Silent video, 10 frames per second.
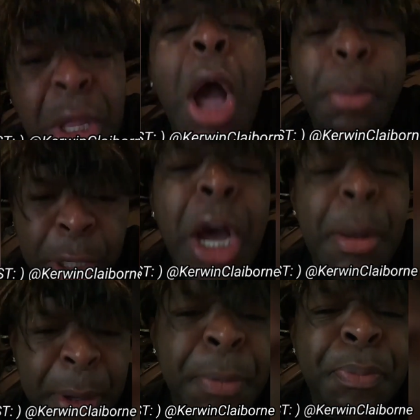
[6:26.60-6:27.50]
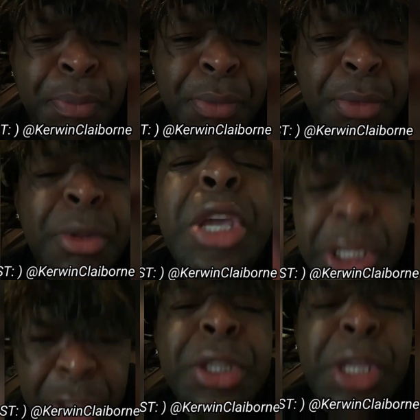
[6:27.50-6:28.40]
I'm coming.
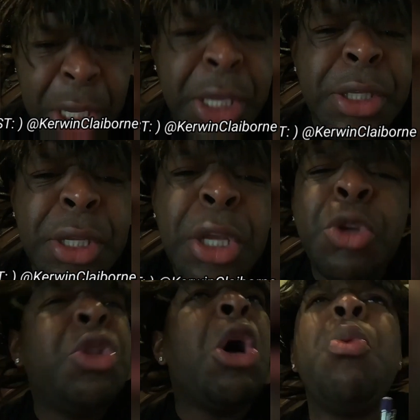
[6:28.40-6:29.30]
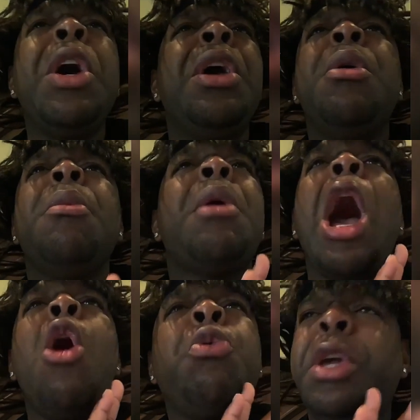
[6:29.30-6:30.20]
Get your tickets. You know what?
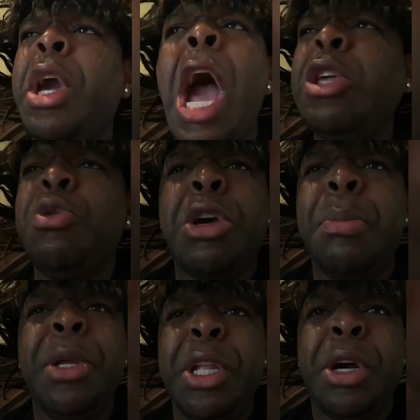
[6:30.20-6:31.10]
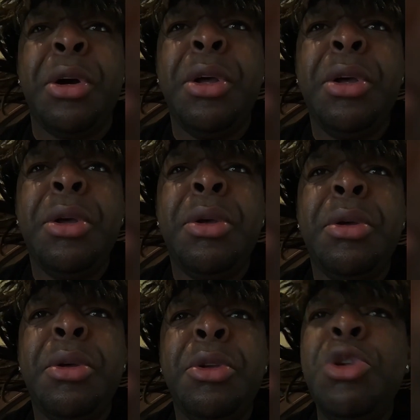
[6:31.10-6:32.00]
I don't care how you come in there.
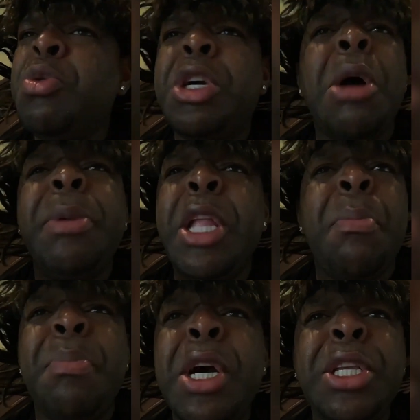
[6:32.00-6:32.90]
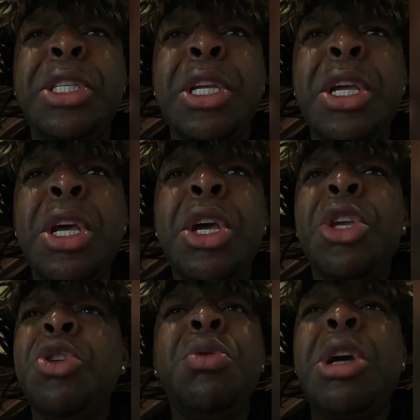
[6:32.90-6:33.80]
You can come in there musty.
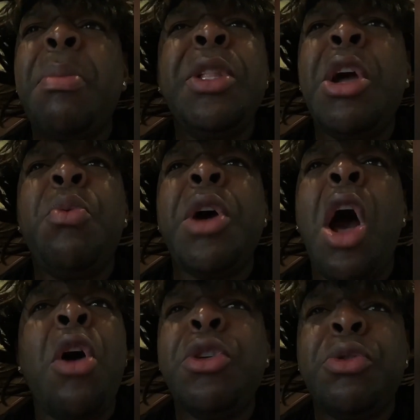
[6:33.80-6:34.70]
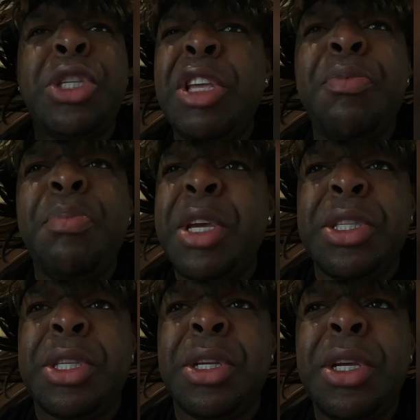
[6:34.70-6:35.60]
You can come in there with all your teeth
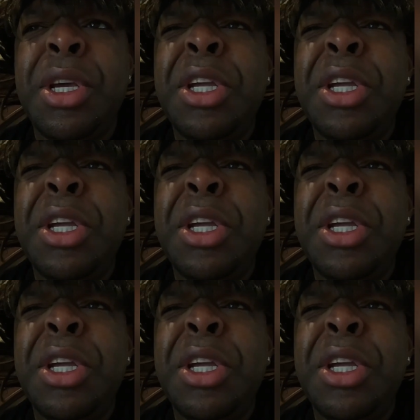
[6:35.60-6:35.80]
missing.